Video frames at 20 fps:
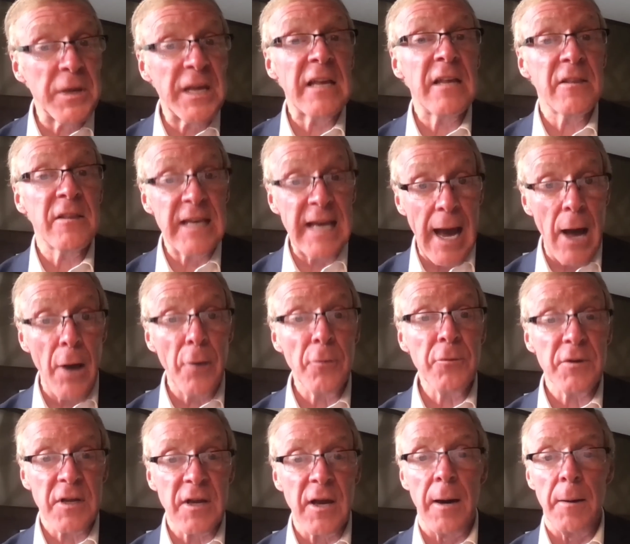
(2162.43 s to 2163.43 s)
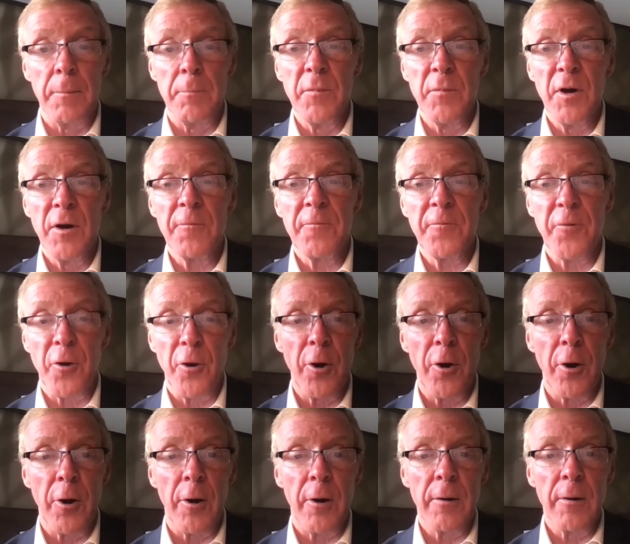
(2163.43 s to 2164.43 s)
be the outcome for
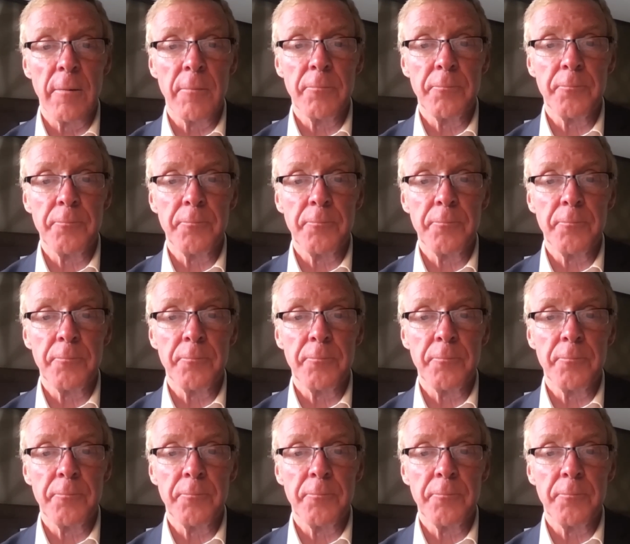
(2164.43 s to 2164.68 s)
her.